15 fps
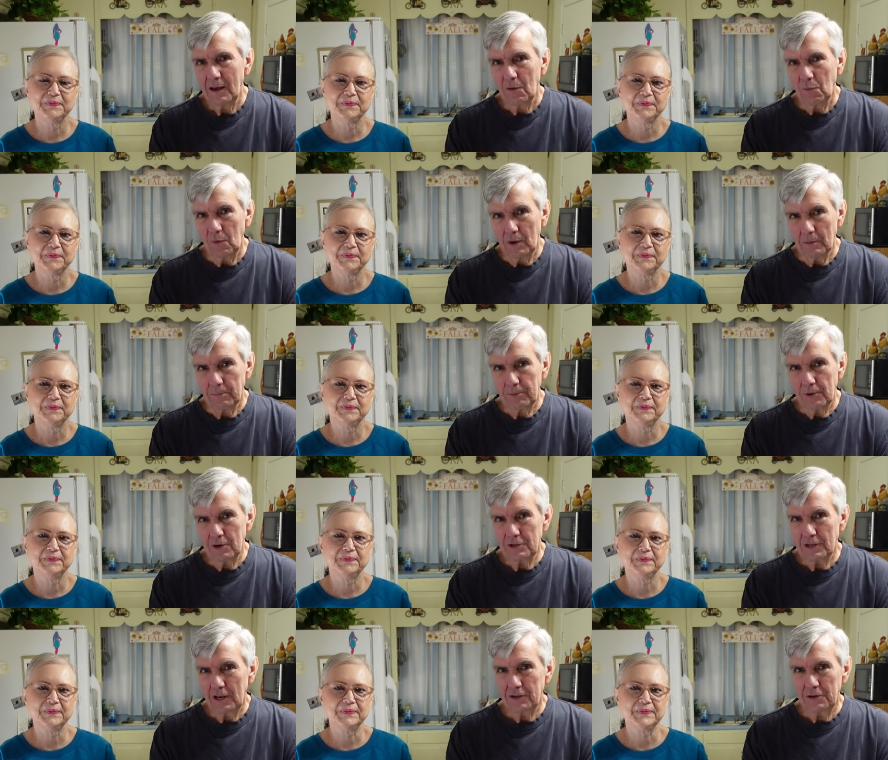Speaker 1: We
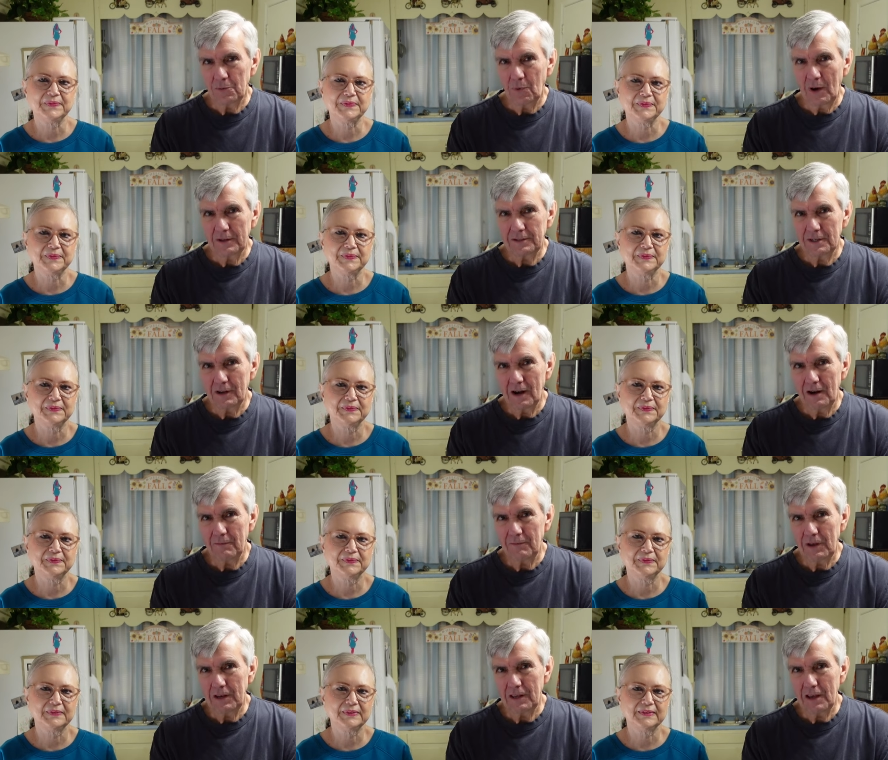appreciate you watching our
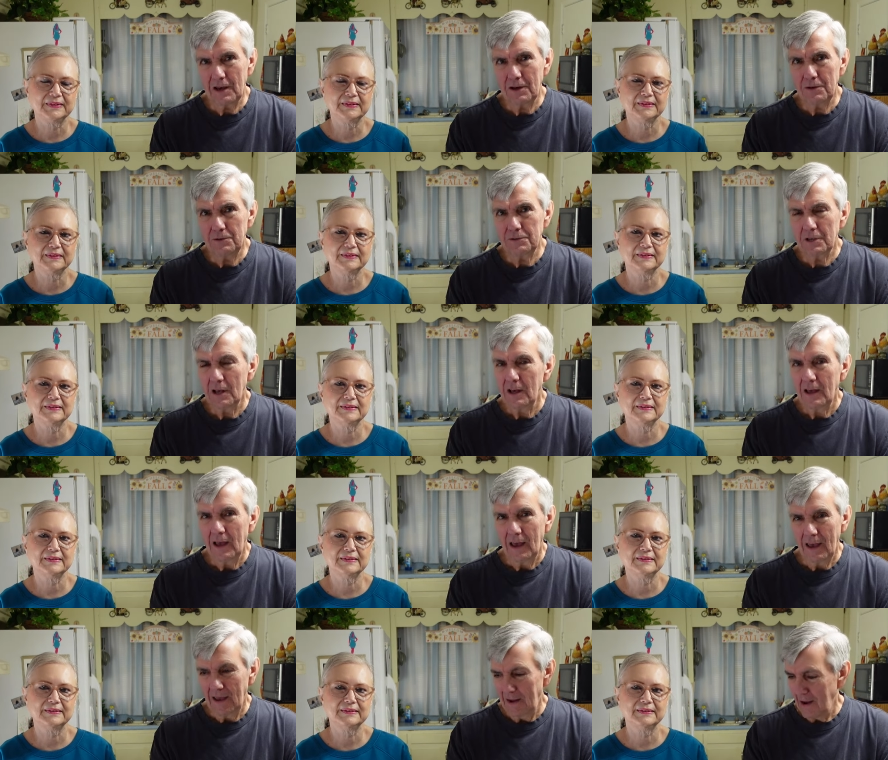videos,
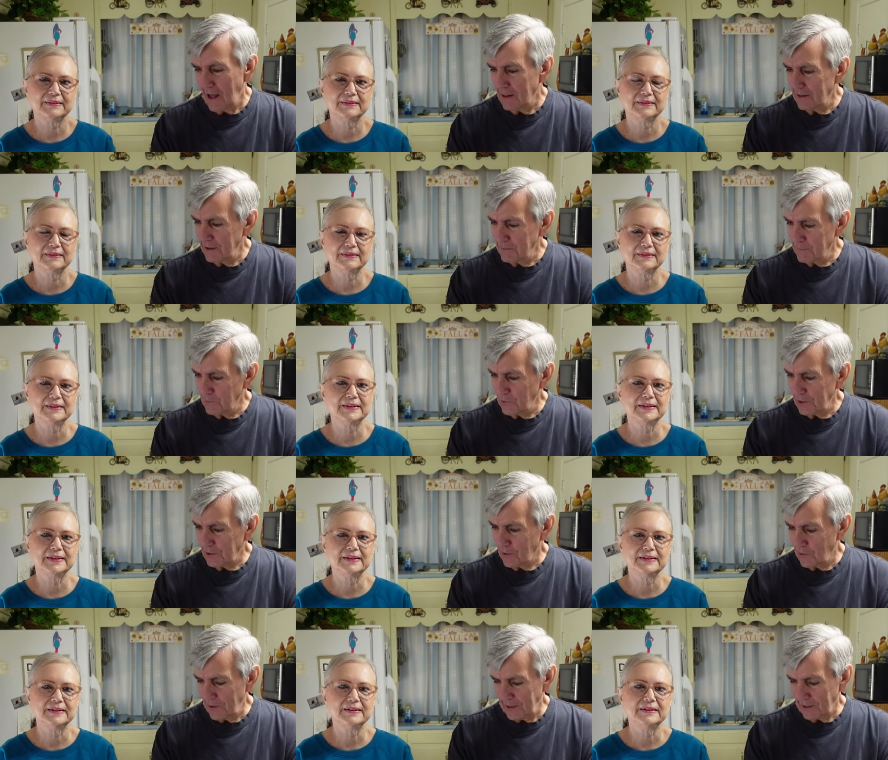and I'll let Marie
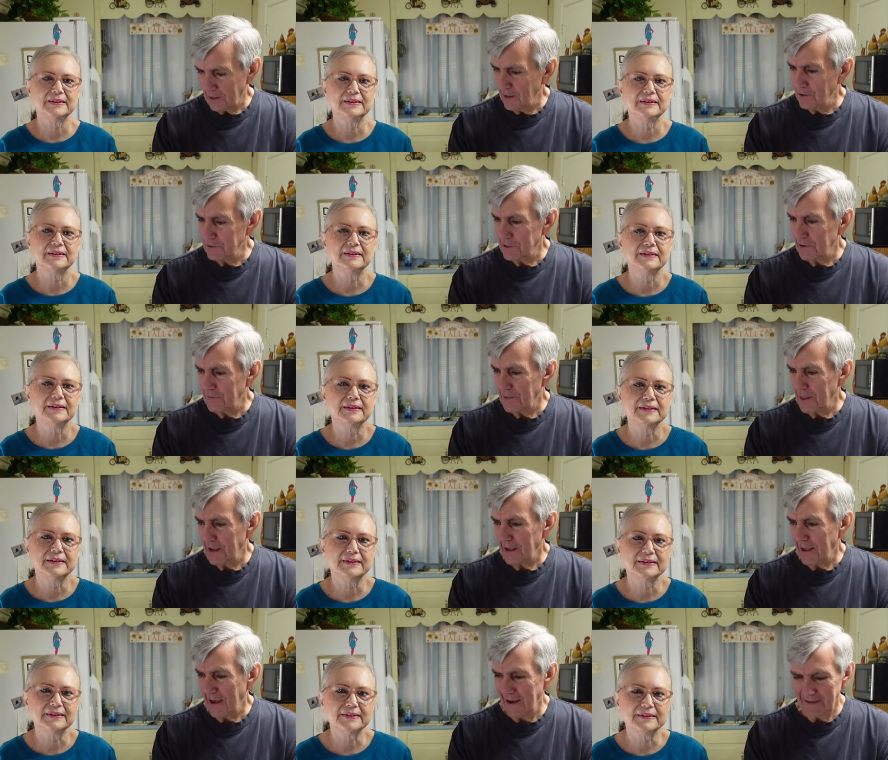go ahead and close
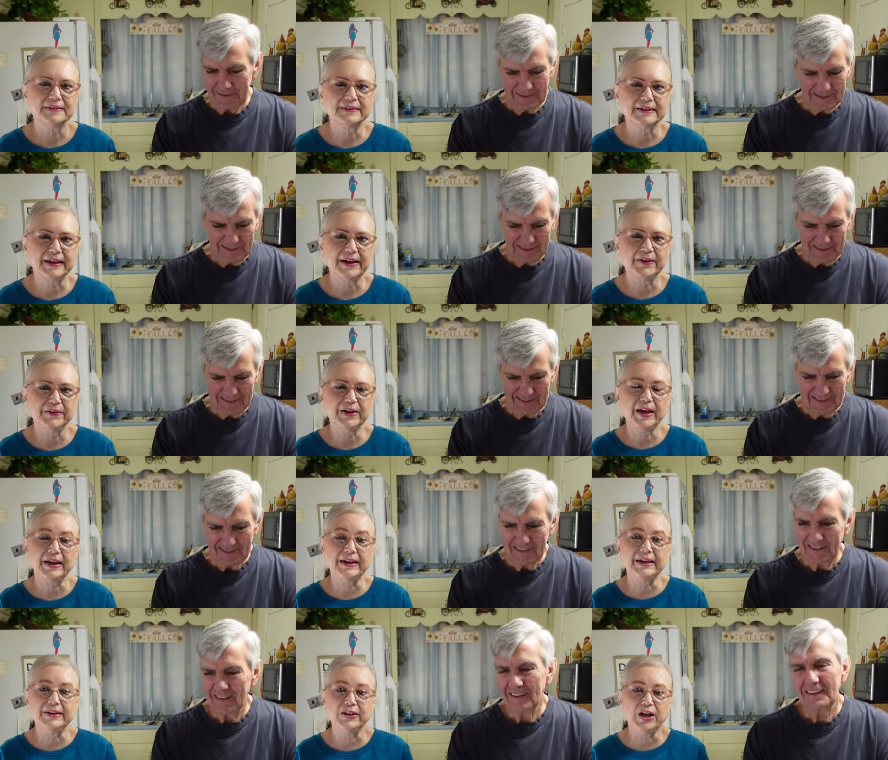everything out.
Speaker 2: Okay,
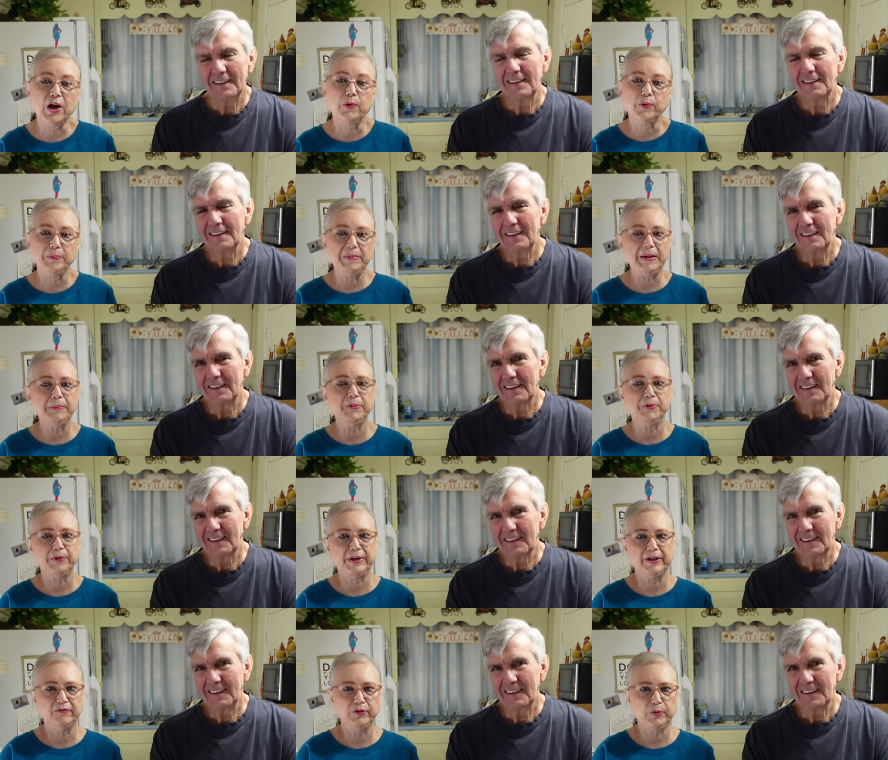and y'all remember
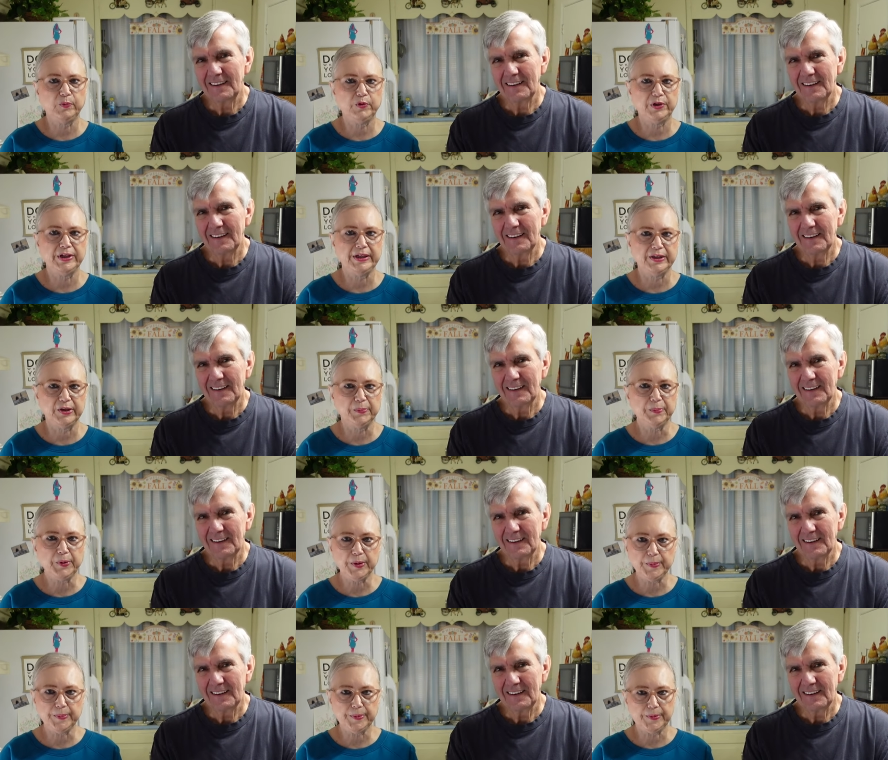everyone in the
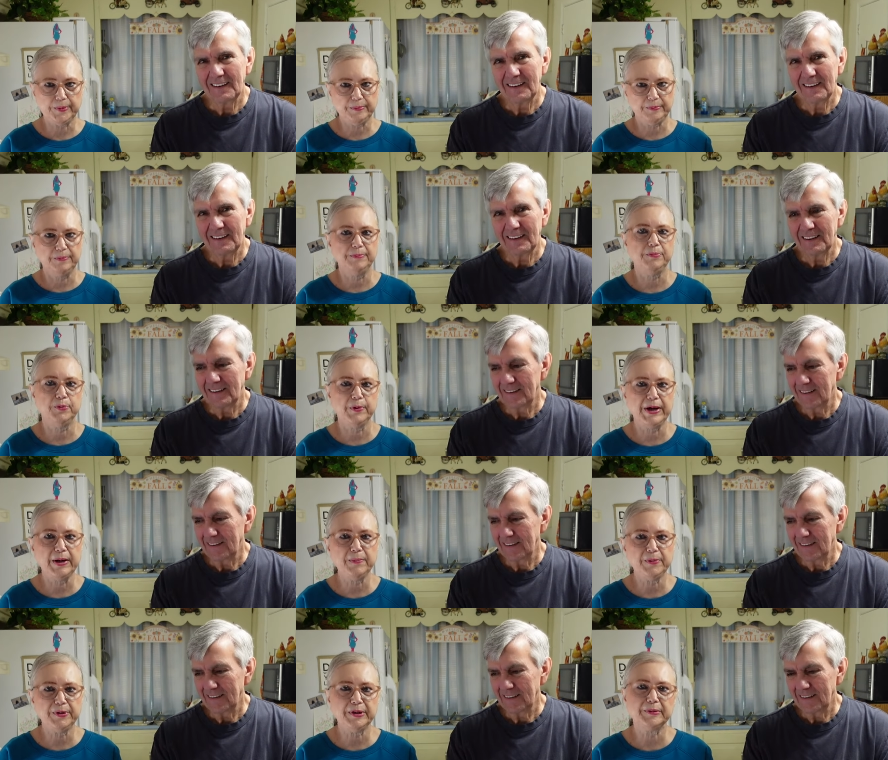purple prayer
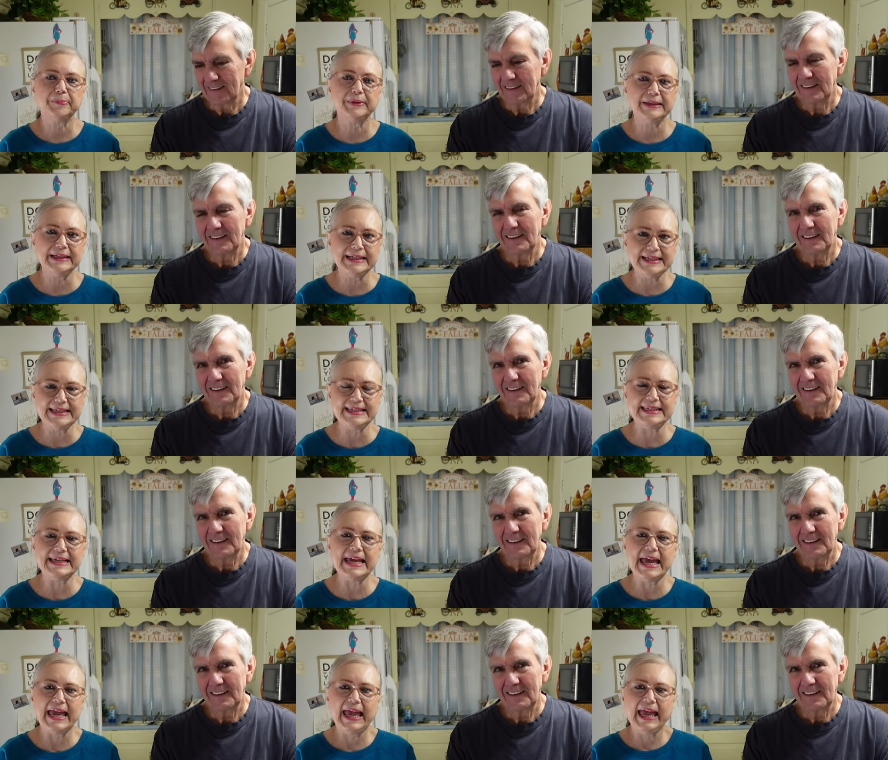book, please,
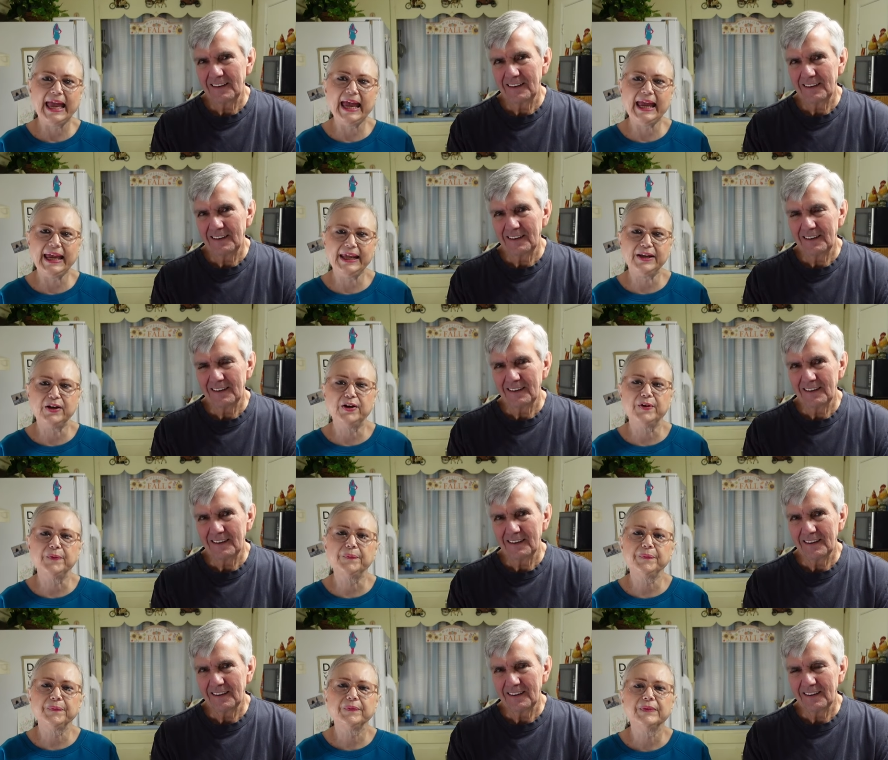and
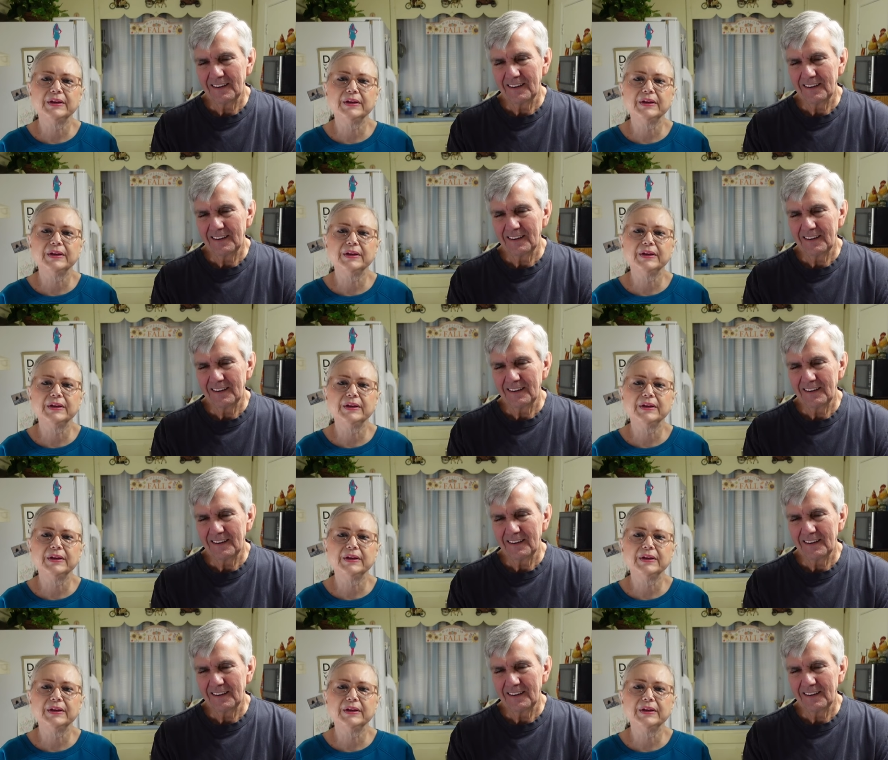um,